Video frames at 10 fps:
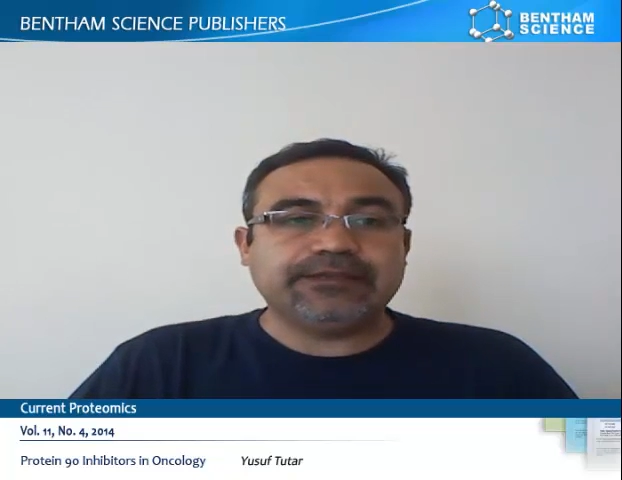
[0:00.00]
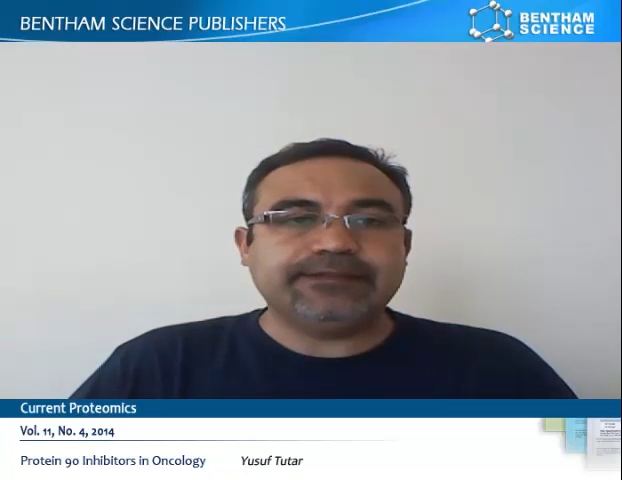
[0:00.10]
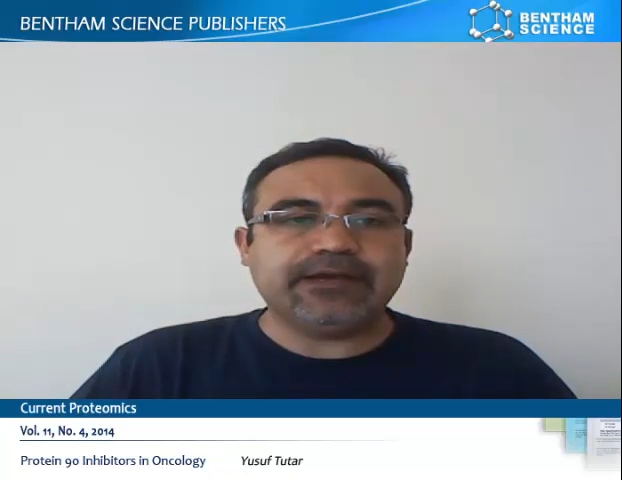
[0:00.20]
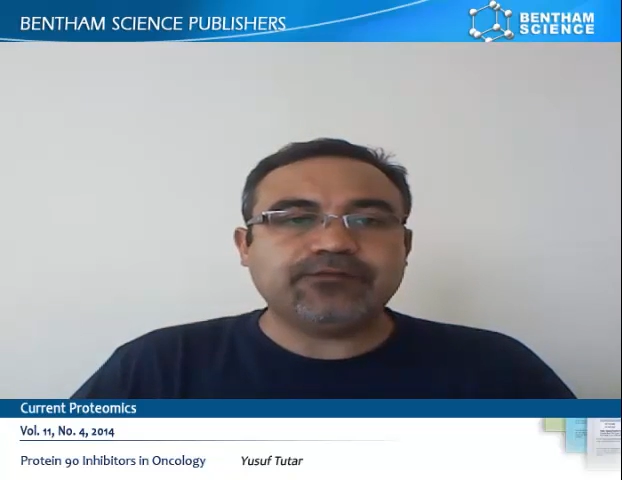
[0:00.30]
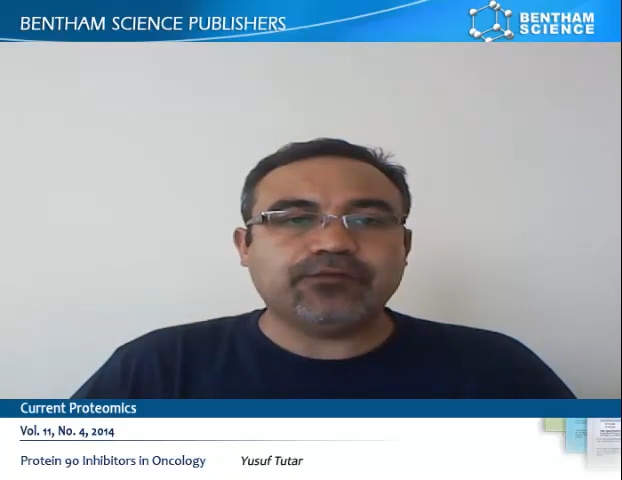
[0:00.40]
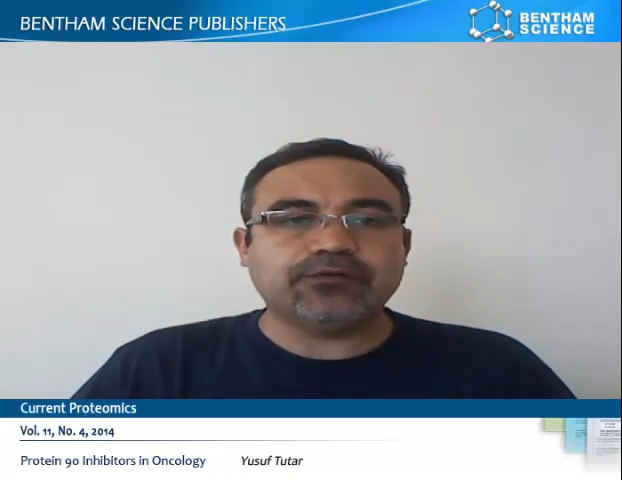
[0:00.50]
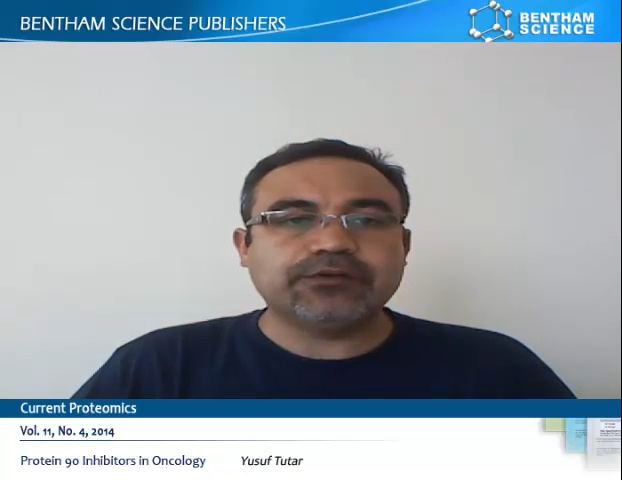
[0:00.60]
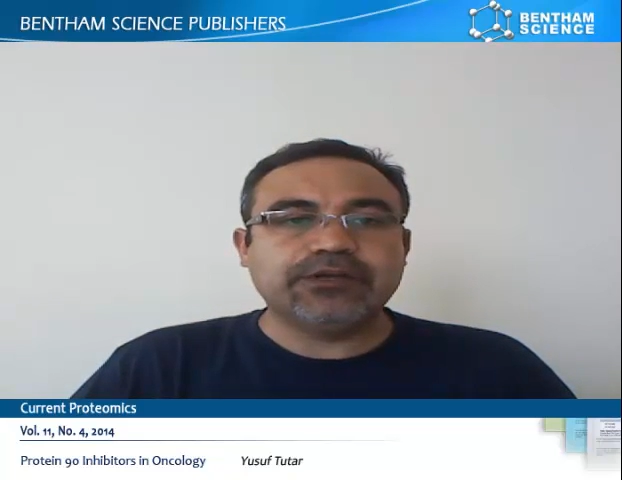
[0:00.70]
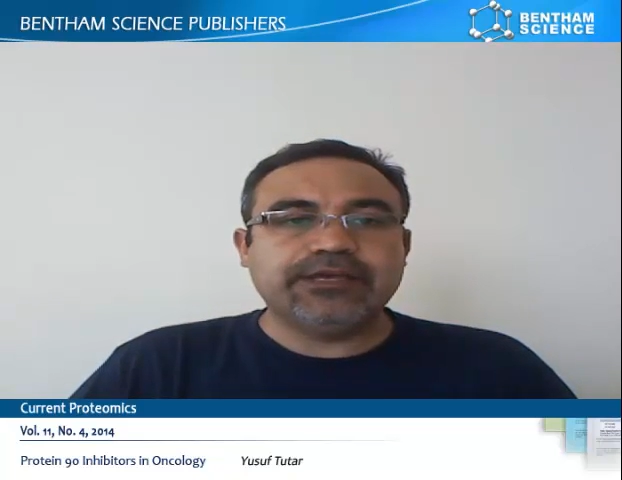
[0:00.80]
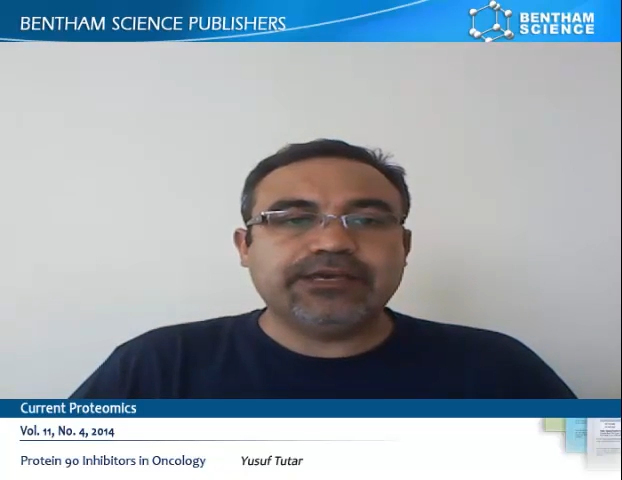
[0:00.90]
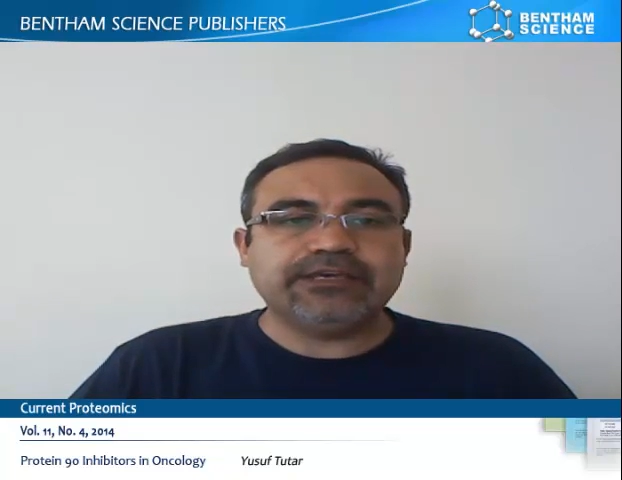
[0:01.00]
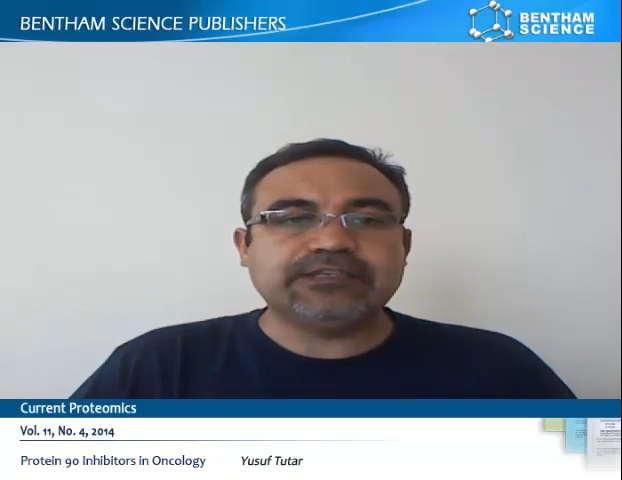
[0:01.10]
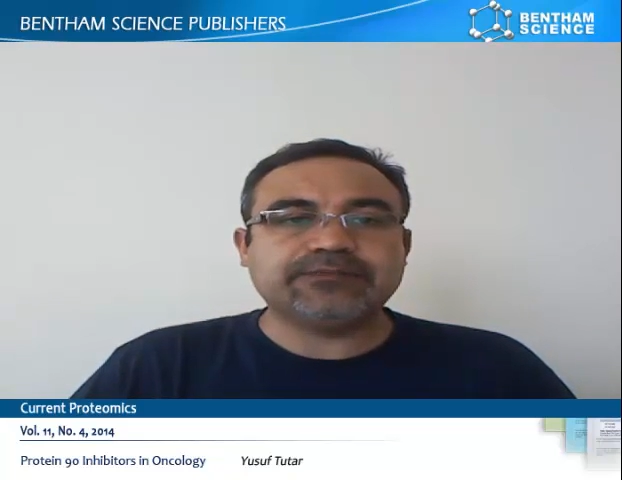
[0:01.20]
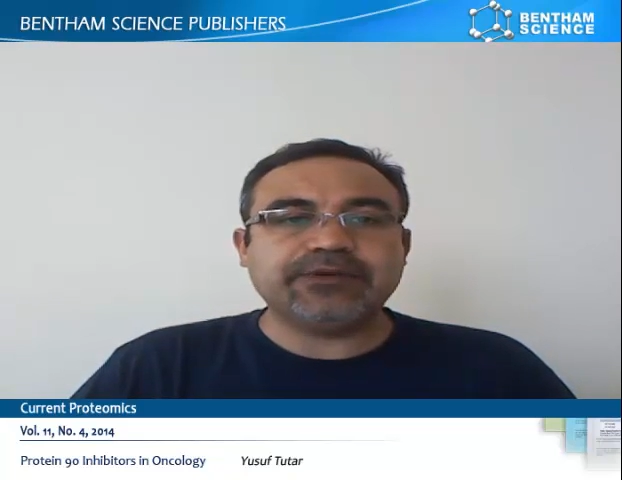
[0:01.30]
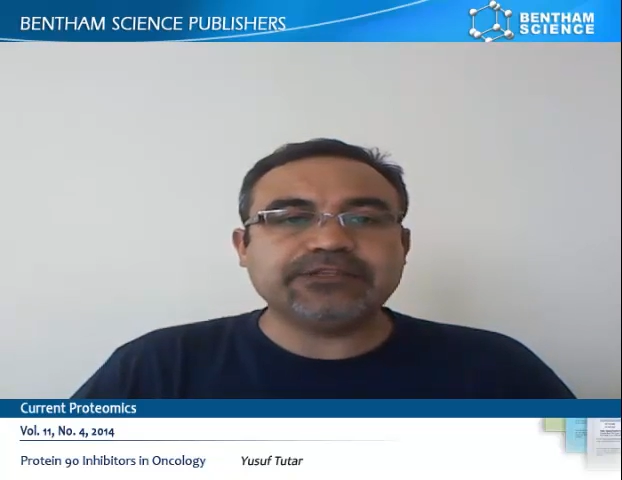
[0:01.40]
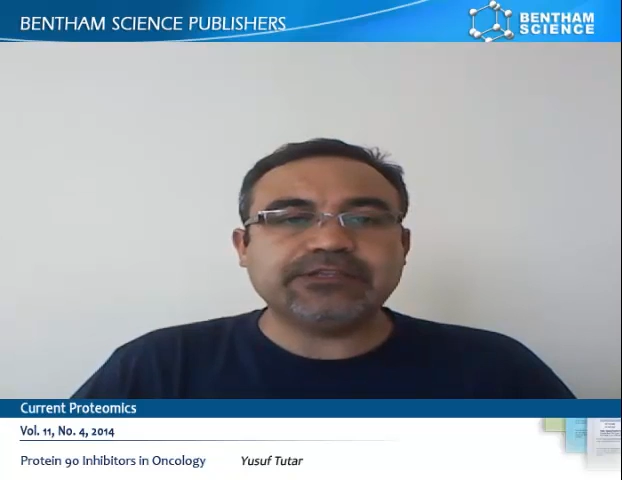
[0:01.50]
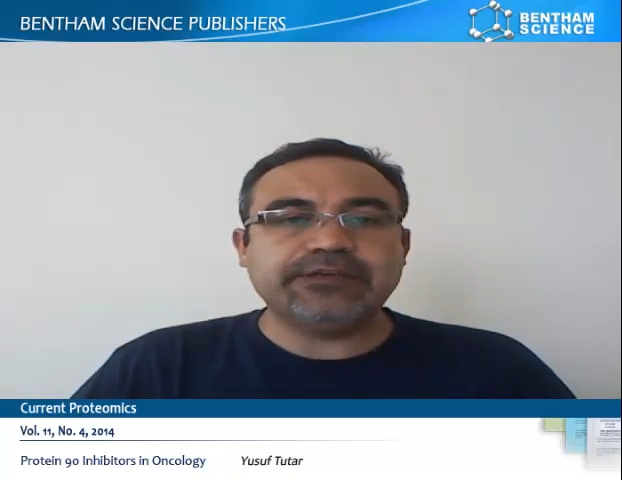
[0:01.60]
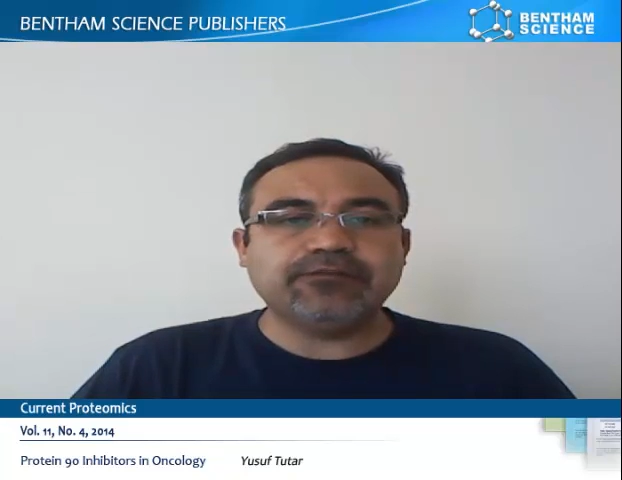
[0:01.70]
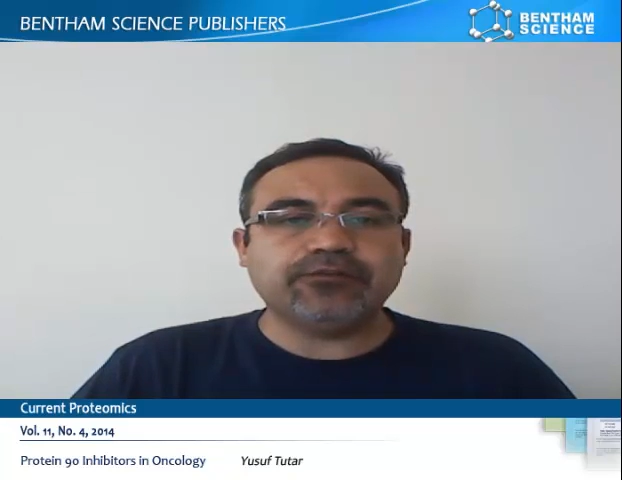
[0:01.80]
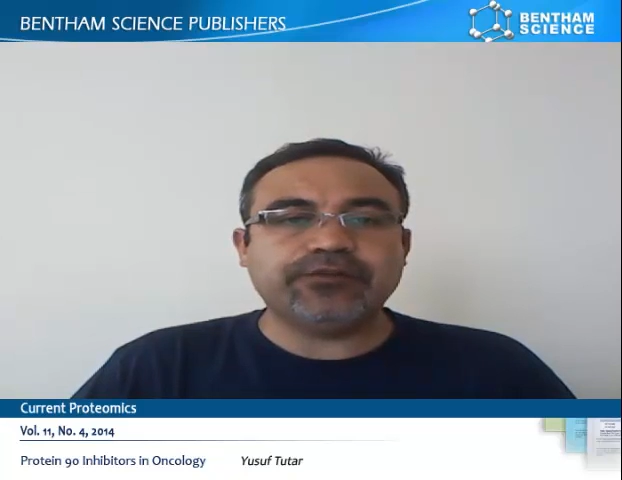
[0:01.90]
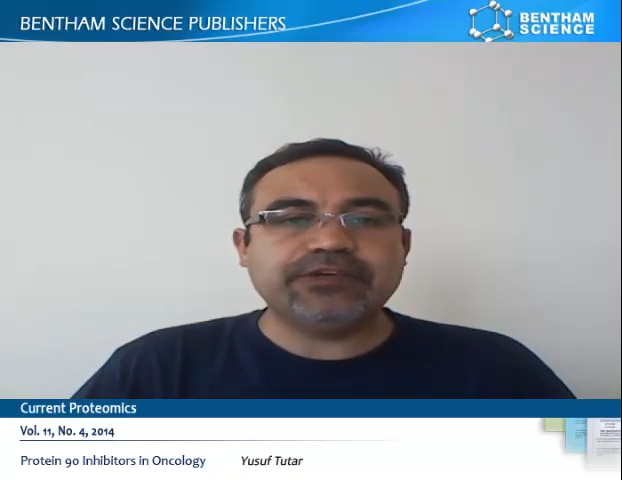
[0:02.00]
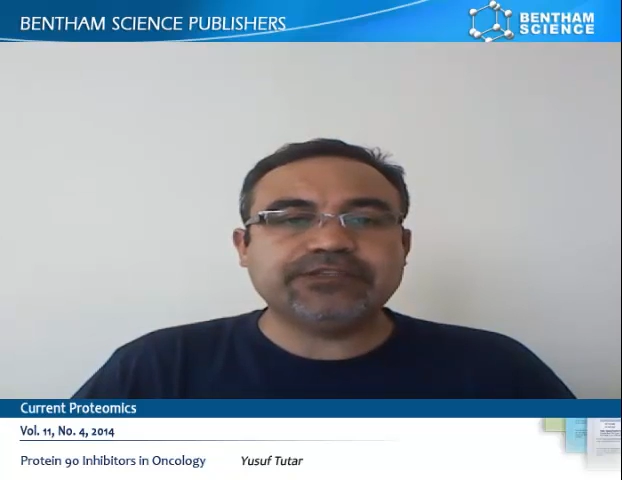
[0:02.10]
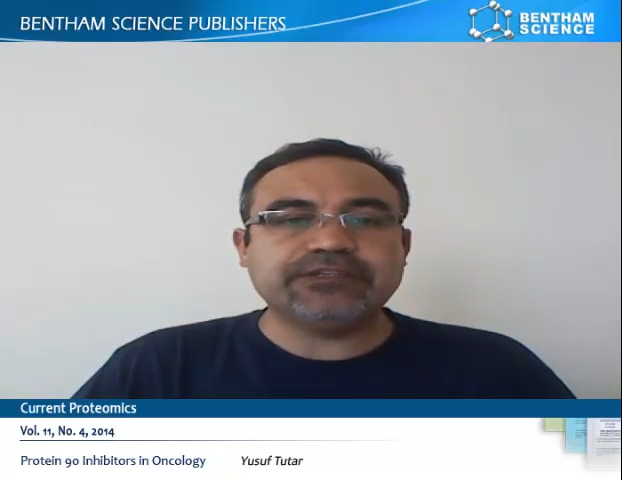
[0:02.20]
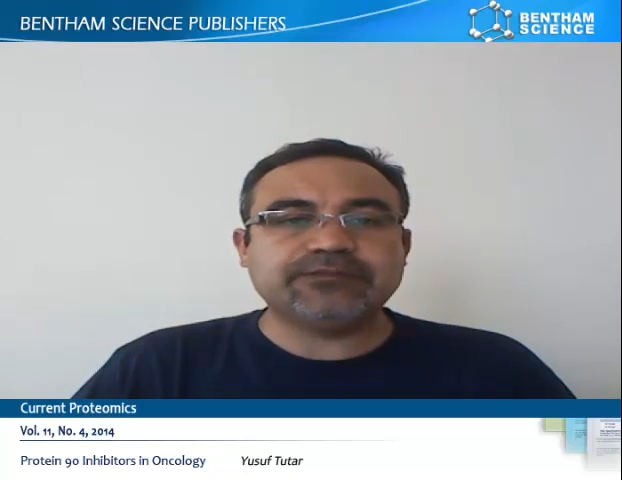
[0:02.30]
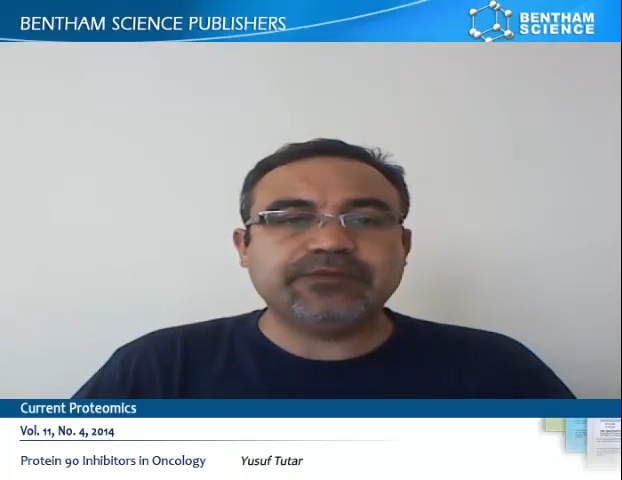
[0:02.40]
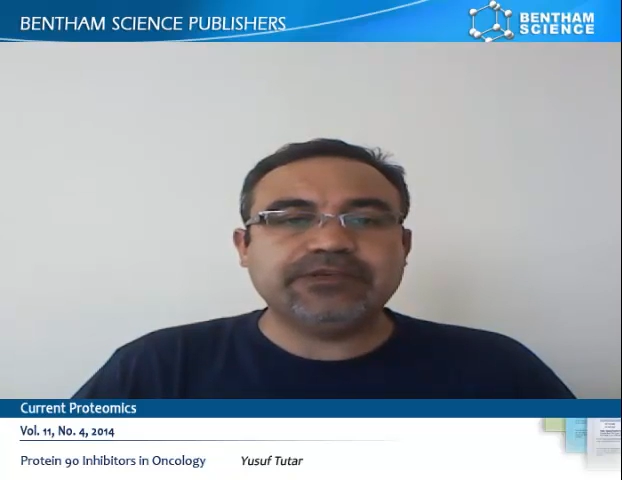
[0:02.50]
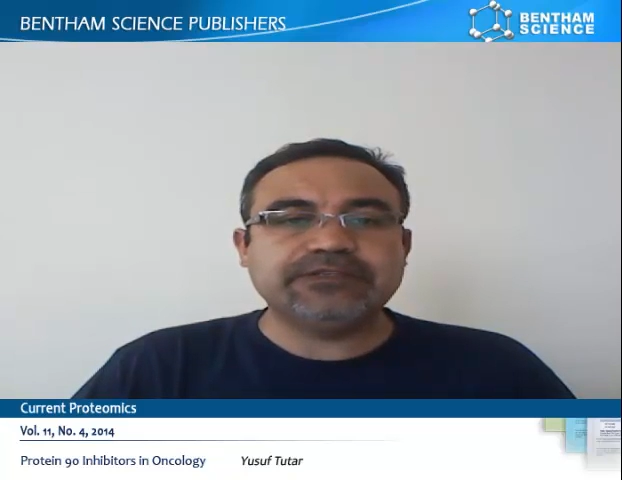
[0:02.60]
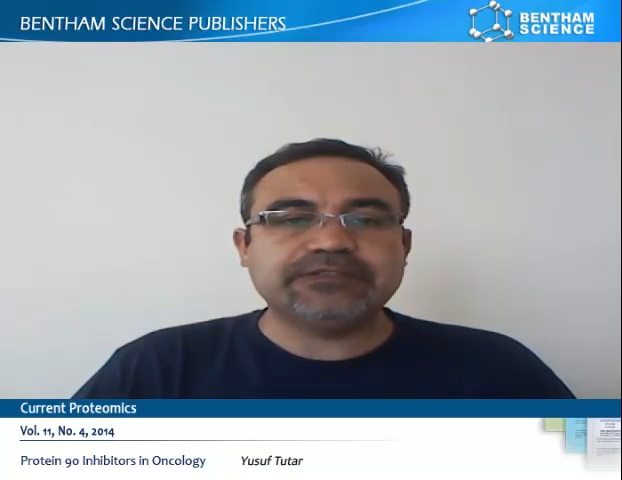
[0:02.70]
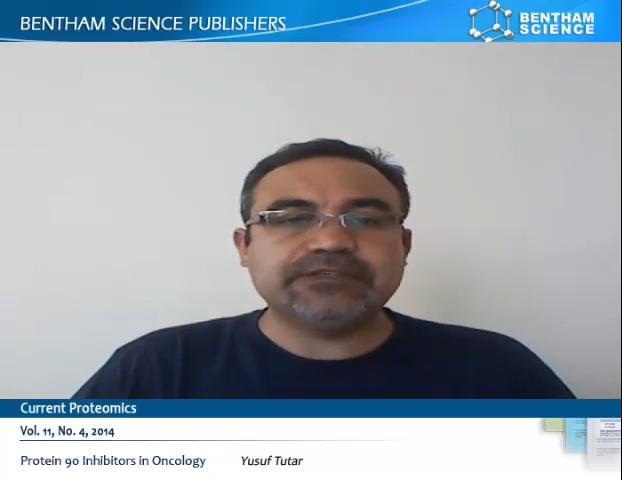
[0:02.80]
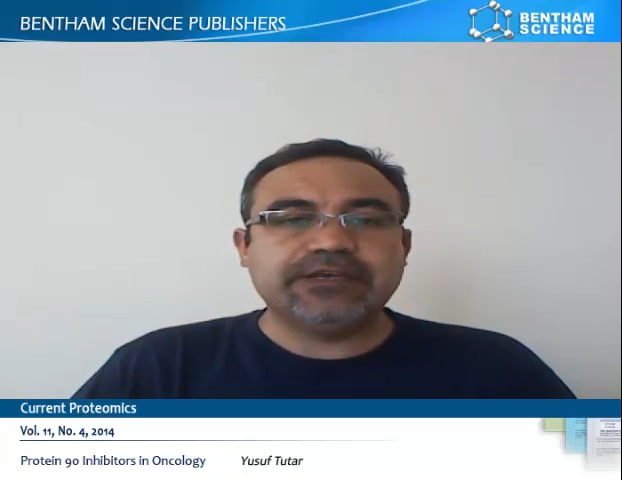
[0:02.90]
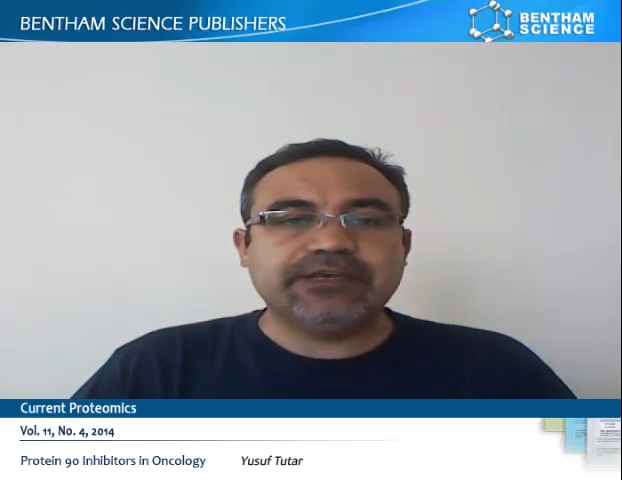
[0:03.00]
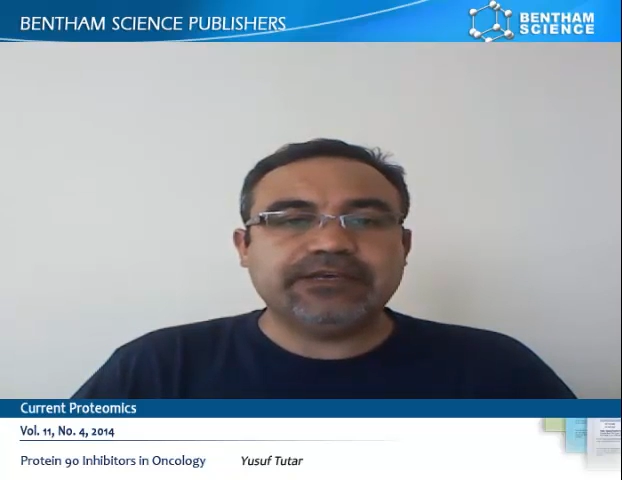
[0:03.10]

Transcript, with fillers: Therefore, expression level of HSPs